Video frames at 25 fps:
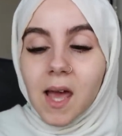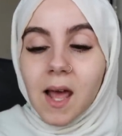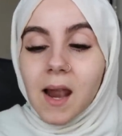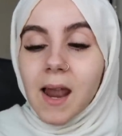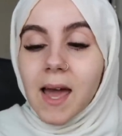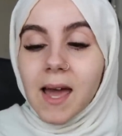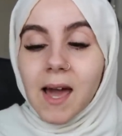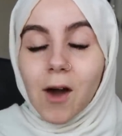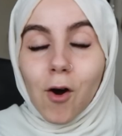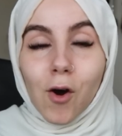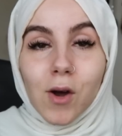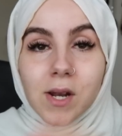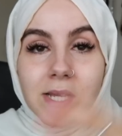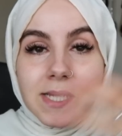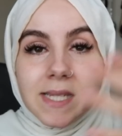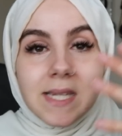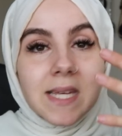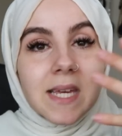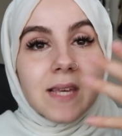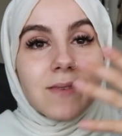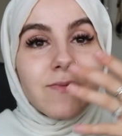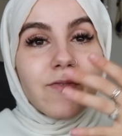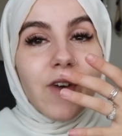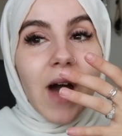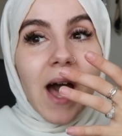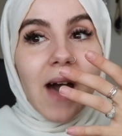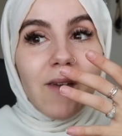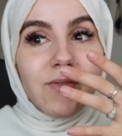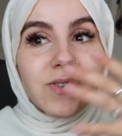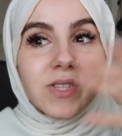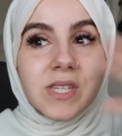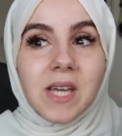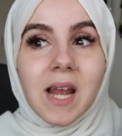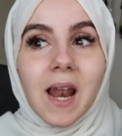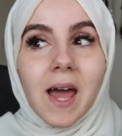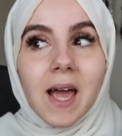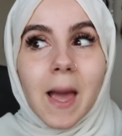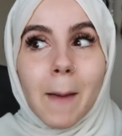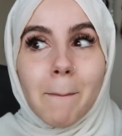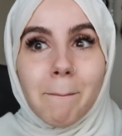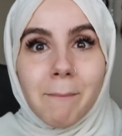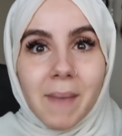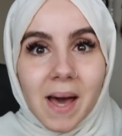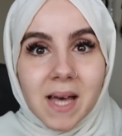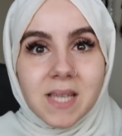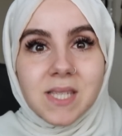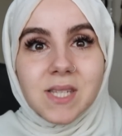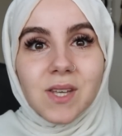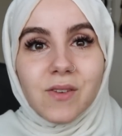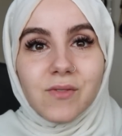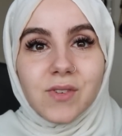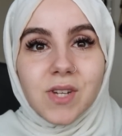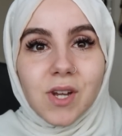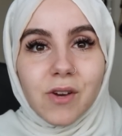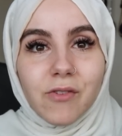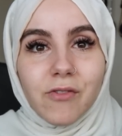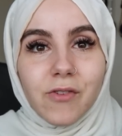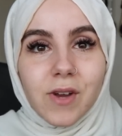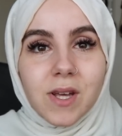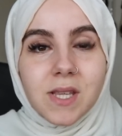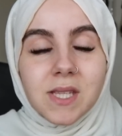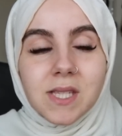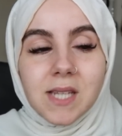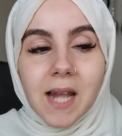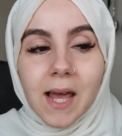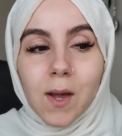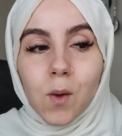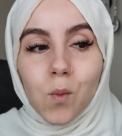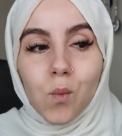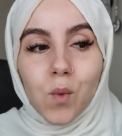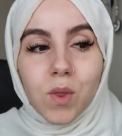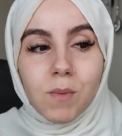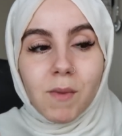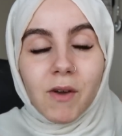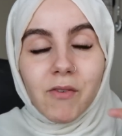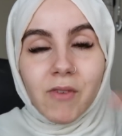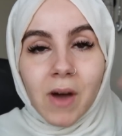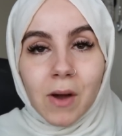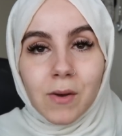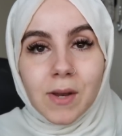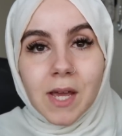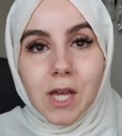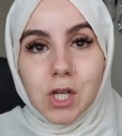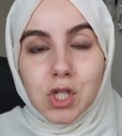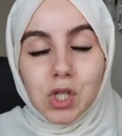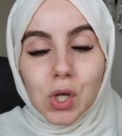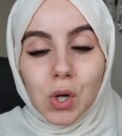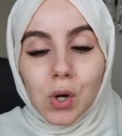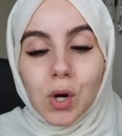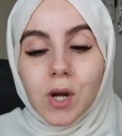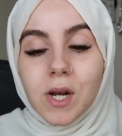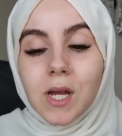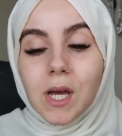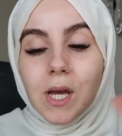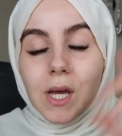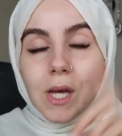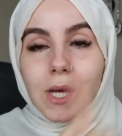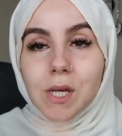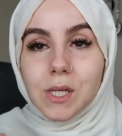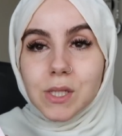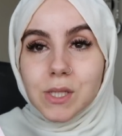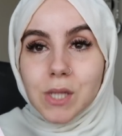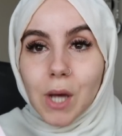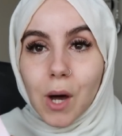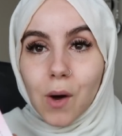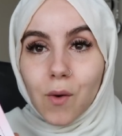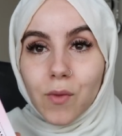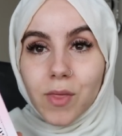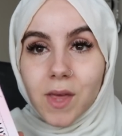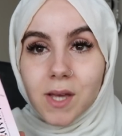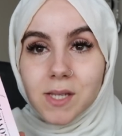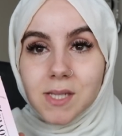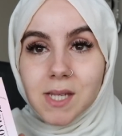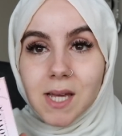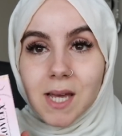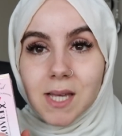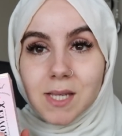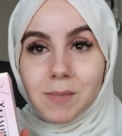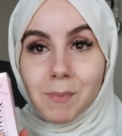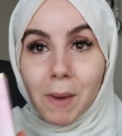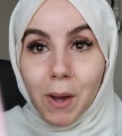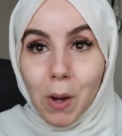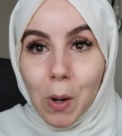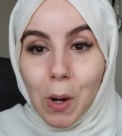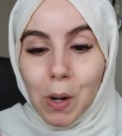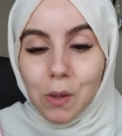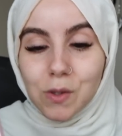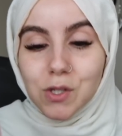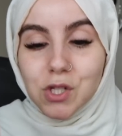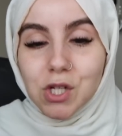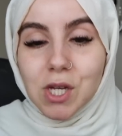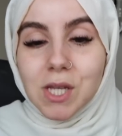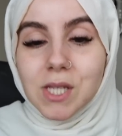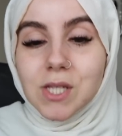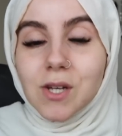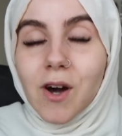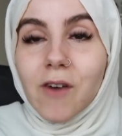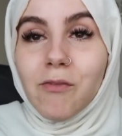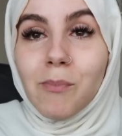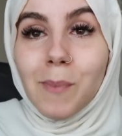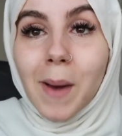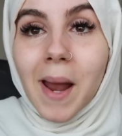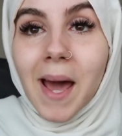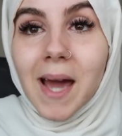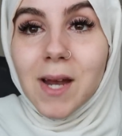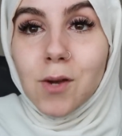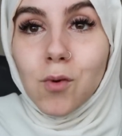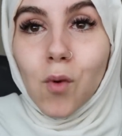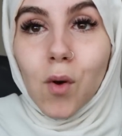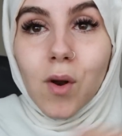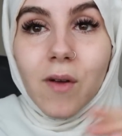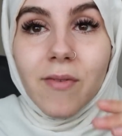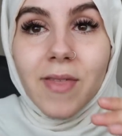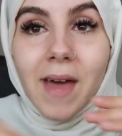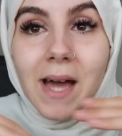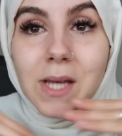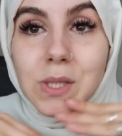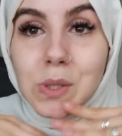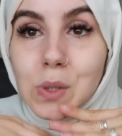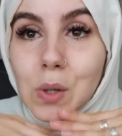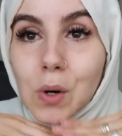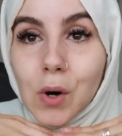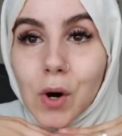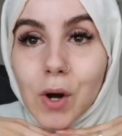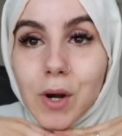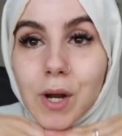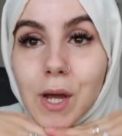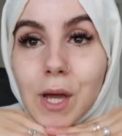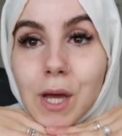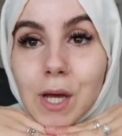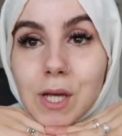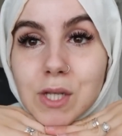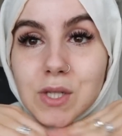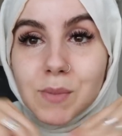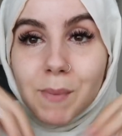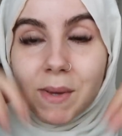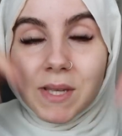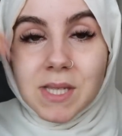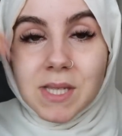Like, I honestly have seen like a massive difference like with my foundation on. So this is my OG. So I've applied all of that on, so my